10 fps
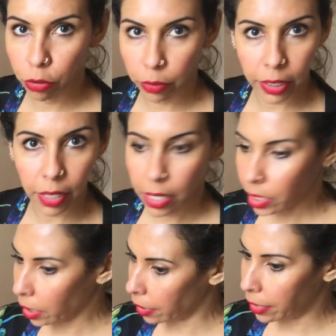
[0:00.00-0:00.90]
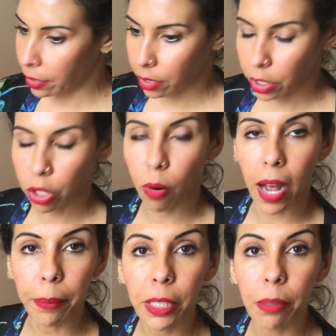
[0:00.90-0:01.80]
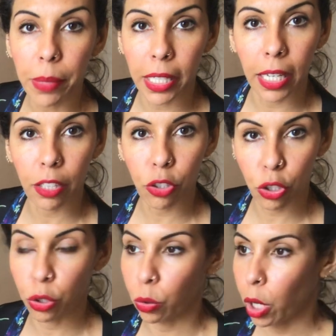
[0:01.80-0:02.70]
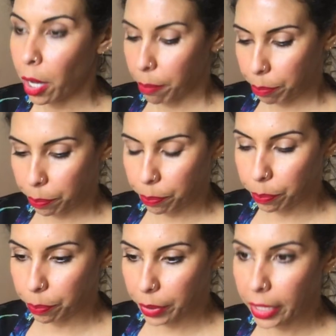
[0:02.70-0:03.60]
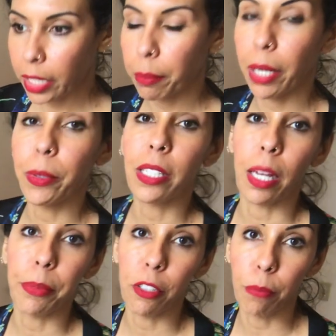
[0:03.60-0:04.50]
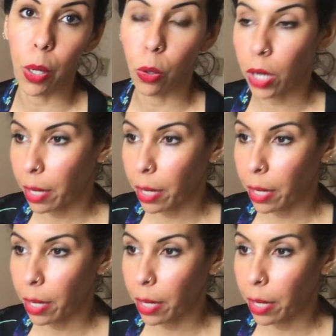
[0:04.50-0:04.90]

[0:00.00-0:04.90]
You're realizing this, you know, I'm committing to being in my receptive mode.